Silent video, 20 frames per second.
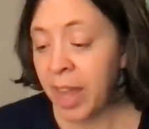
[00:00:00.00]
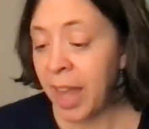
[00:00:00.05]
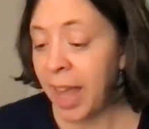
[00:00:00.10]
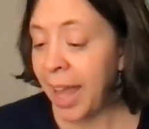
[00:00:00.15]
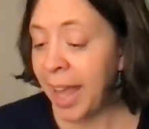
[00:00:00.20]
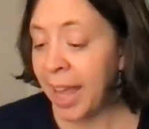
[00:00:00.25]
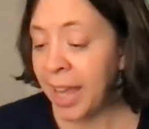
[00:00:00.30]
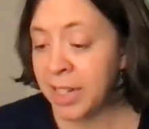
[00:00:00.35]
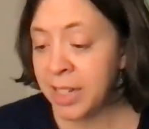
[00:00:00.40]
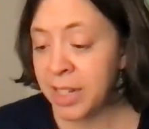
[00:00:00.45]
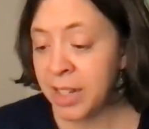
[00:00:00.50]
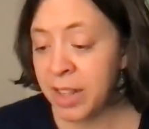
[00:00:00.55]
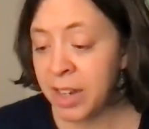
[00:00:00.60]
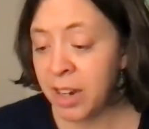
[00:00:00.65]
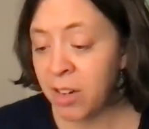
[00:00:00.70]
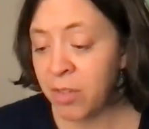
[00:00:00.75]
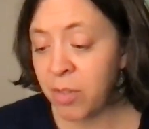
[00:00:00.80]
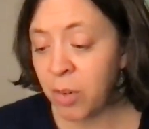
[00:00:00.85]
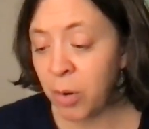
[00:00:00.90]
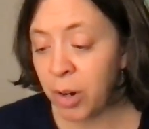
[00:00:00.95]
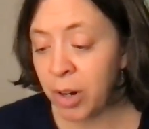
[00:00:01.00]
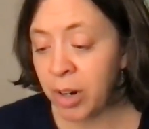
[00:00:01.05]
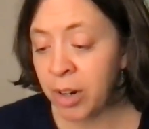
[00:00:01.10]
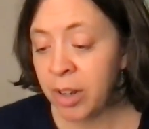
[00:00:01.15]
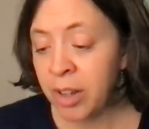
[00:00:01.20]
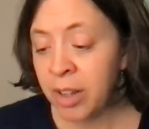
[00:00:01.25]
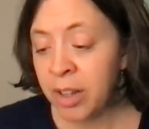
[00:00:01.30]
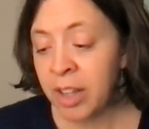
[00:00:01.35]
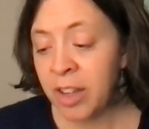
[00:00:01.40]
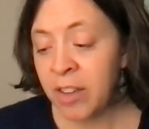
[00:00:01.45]
And therefore,
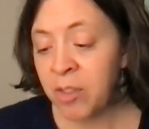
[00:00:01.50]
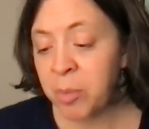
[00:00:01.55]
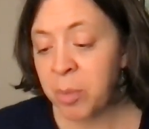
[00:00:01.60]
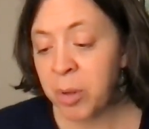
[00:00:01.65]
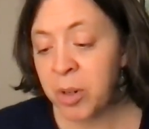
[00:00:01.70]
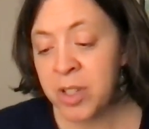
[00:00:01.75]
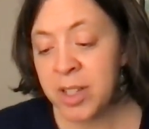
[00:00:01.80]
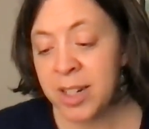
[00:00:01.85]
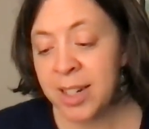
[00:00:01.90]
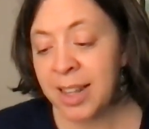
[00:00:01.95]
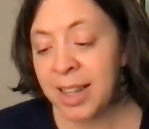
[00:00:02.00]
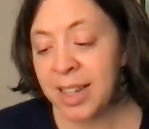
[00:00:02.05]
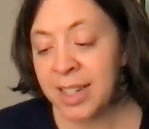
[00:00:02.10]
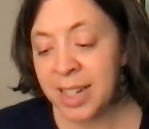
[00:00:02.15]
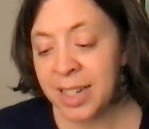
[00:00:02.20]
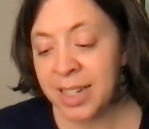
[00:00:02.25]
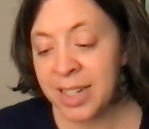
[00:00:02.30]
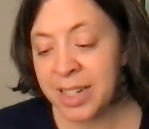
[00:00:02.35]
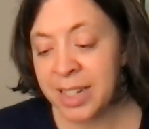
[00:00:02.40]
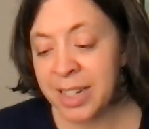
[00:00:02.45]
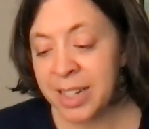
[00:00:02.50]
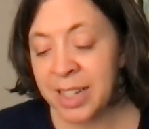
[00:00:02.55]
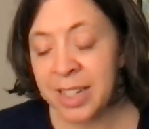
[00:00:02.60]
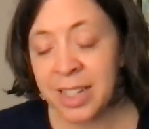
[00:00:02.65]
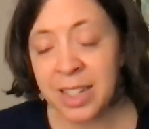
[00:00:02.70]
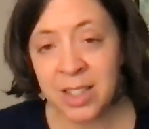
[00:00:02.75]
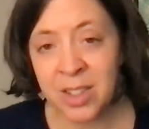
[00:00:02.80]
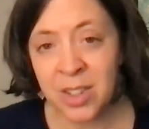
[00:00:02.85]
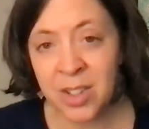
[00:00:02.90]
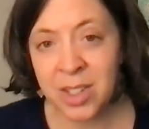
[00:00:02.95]
if personal identity
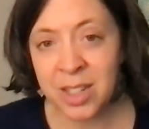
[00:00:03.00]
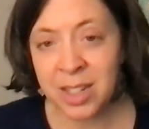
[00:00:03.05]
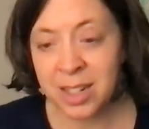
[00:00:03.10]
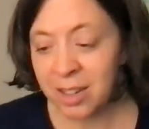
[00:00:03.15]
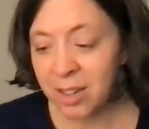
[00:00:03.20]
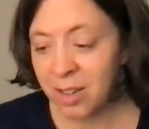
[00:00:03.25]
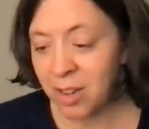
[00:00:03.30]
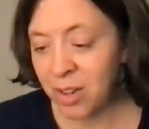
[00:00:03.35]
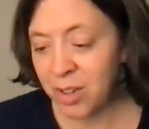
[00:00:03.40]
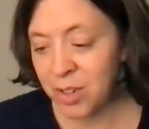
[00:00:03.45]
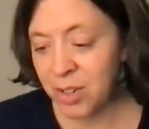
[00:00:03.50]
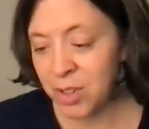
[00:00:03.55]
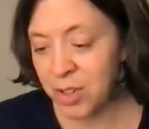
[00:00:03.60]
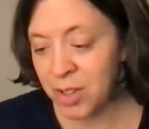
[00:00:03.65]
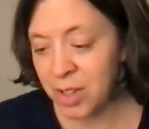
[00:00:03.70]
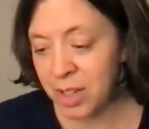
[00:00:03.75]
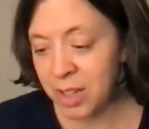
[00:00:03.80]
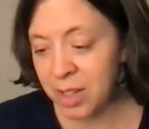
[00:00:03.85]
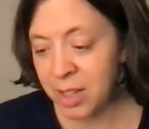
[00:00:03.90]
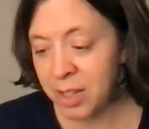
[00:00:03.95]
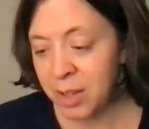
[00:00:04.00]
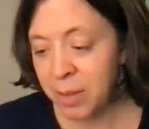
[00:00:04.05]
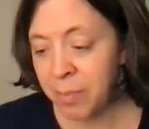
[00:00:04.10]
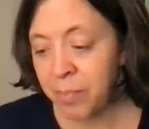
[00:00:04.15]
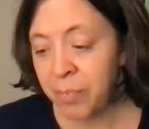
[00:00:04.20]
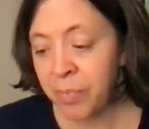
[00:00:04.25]
consisted in consciousness,